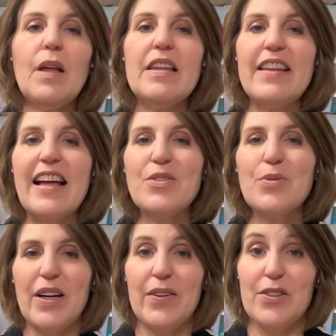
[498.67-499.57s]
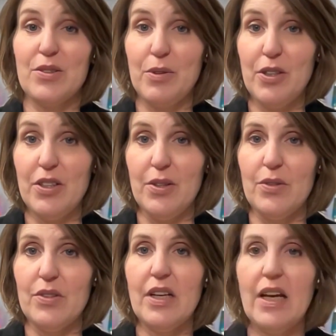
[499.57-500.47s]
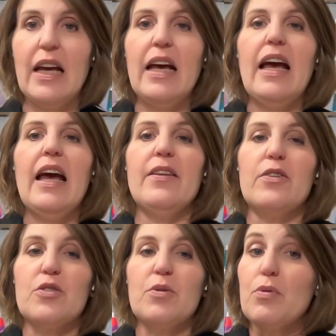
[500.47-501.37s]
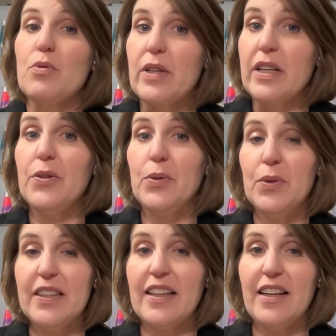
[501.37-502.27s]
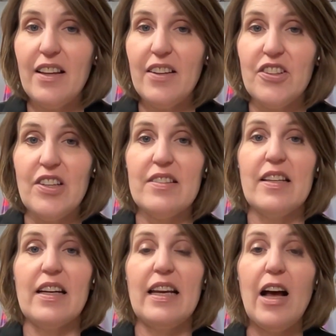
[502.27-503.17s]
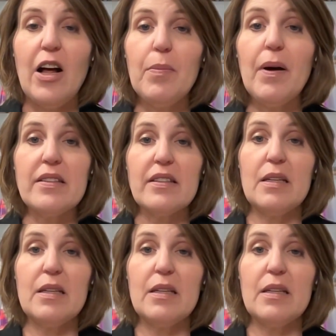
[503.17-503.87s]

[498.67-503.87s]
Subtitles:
And that's where there's some good news. There's some pretty cool technologies that can help us